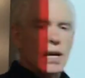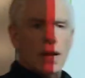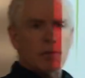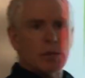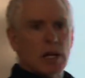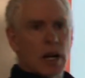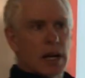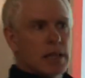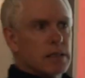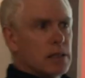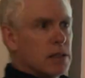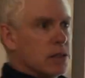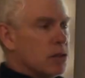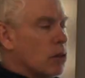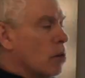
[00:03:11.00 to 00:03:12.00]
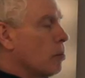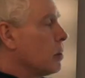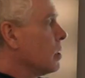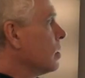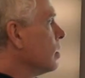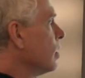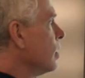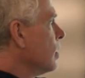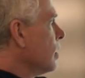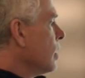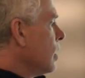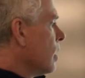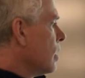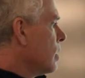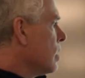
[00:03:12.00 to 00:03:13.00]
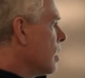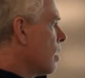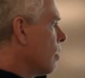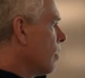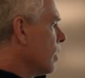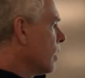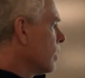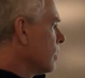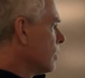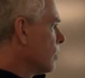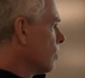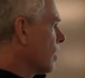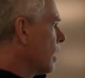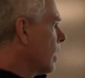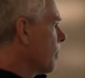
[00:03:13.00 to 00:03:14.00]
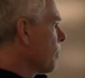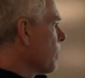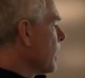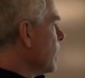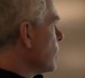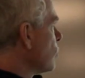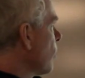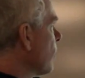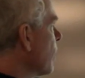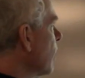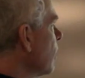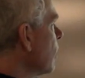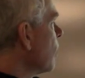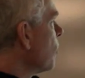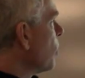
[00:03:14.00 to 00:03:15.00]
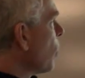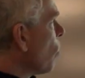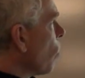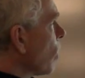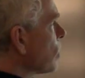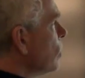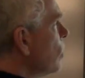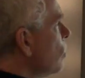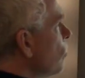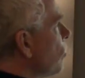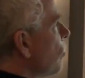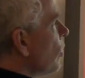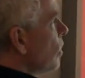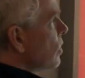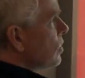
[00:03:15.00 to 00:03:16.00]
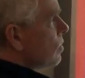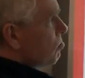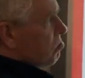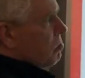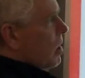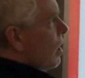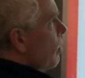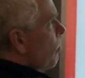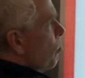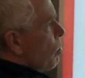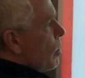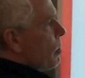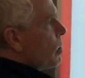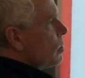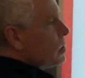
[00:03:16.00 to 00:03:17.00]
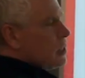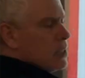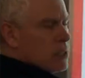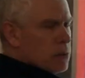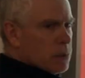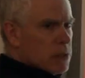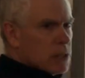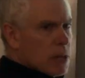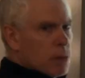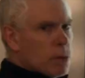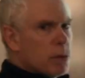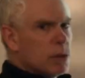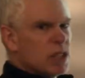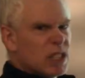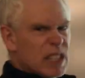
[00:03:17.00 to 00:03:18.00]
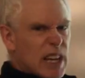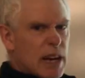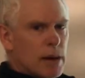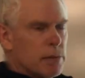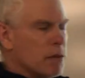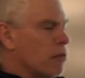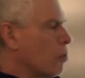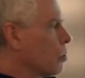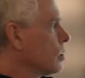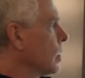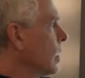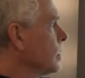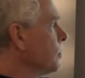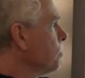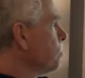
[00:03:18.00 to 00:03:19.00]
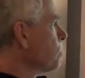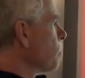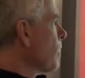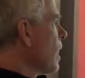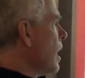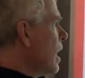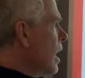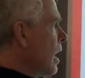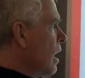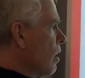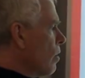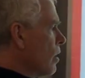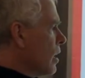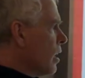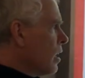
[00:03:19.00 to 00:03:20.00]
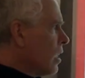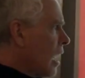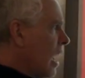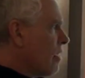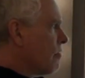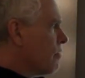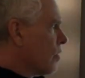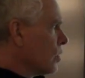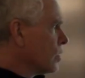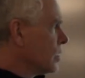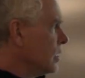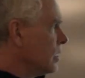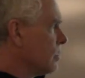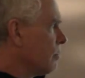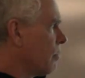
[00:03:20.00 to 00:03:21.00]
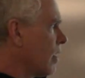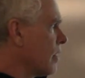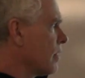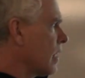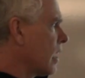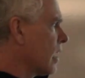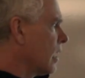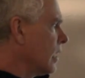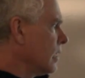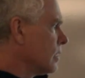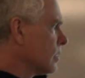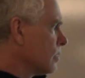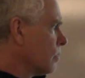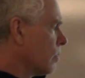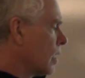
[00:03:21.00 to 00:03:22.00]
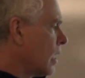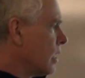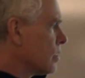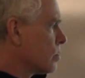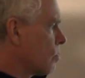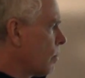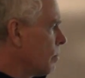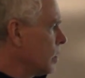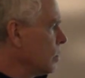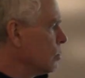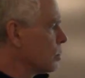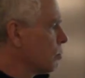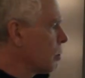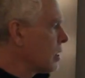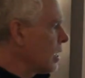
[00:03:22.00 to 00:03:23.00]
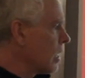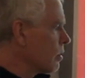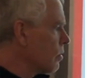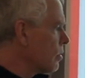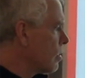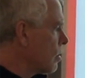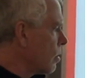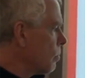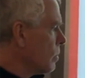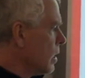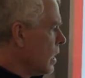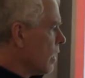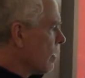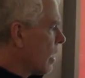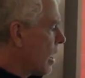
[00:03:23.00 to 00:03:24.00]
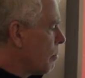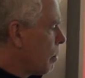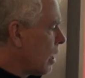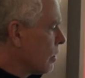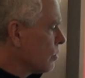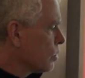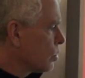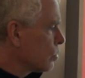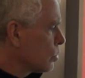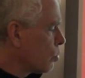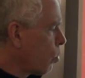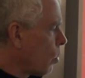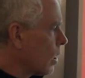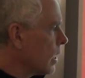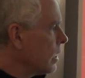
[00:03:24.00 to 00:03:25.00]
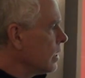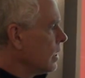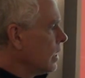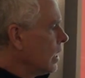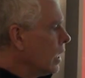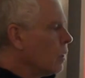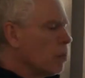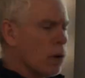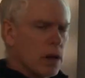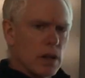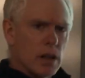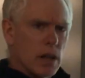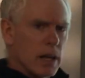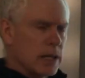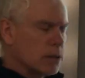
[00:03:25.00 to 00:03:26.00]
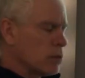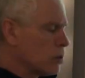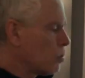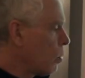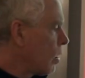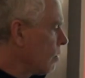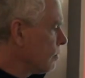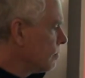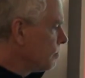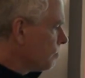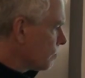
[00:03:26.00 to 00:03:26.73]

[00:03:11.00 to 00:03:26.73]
times the height to determine the area, okay? So I've got a little bit of work to do first. Perimeter is easy. We said we would just add up the 4 sides. Area, I first need to find that height, okay? So I'm going to use the Pythagorean theorem. The hypotenuse was 20, and one of the legs was 12,